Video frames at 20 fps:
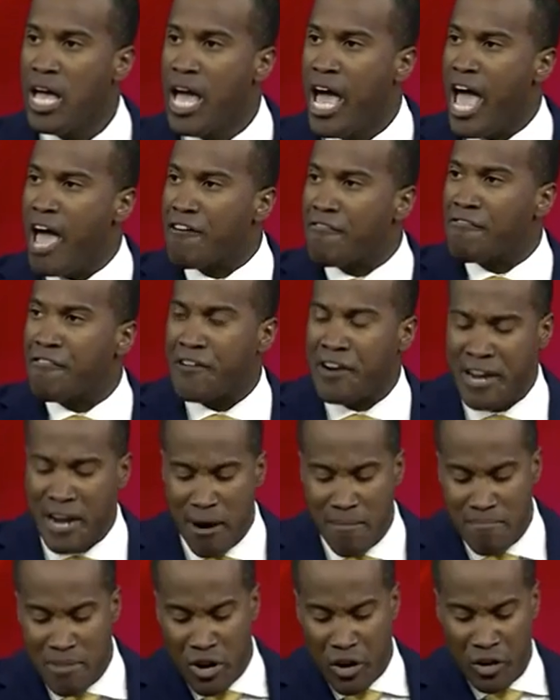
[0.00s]
Every
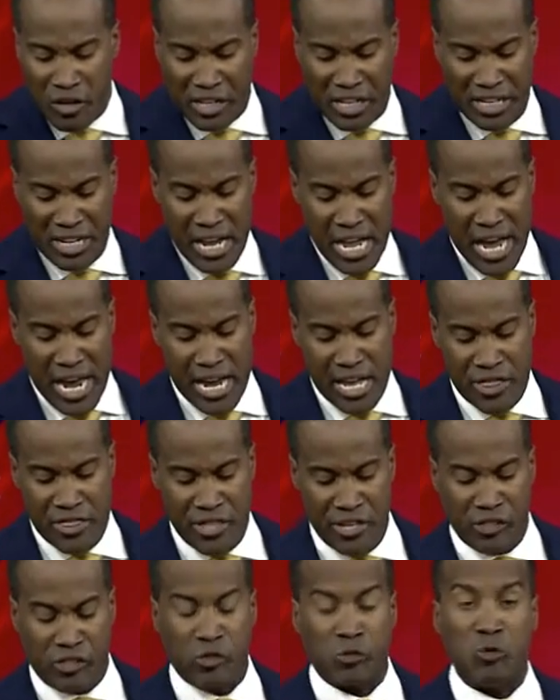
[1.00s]
American in
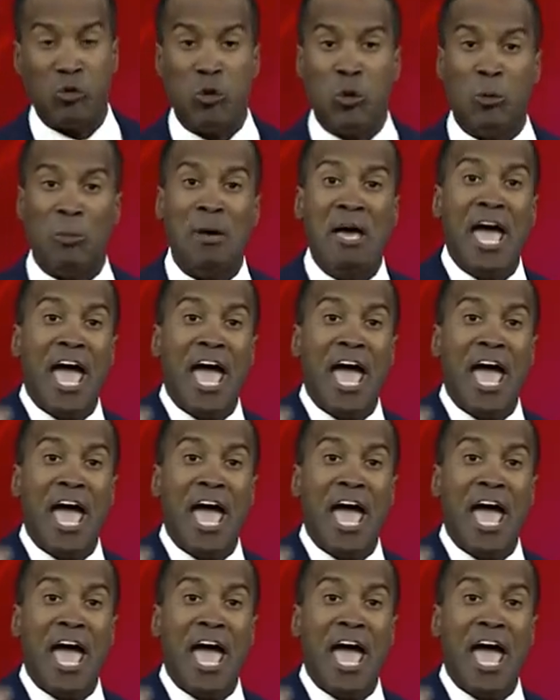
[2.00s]
this room,